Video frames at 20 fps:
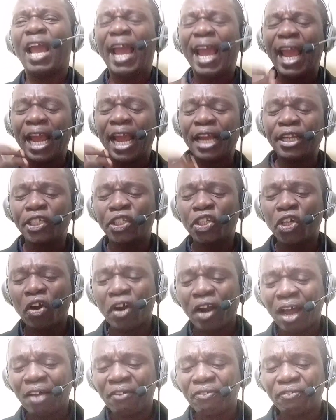
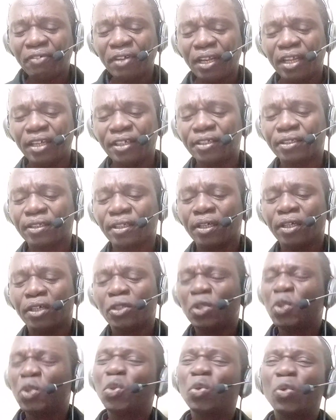endurance feelings
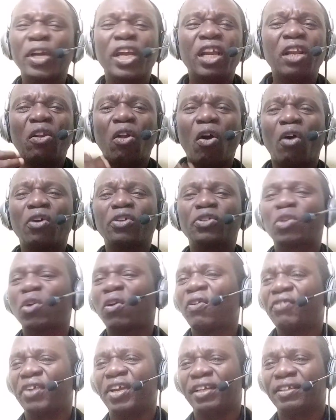during long
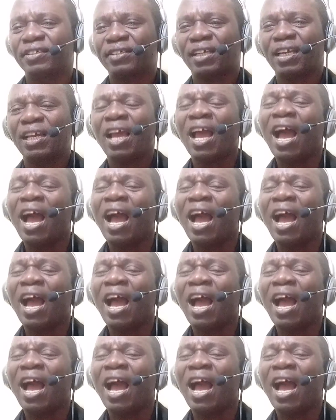sufferings.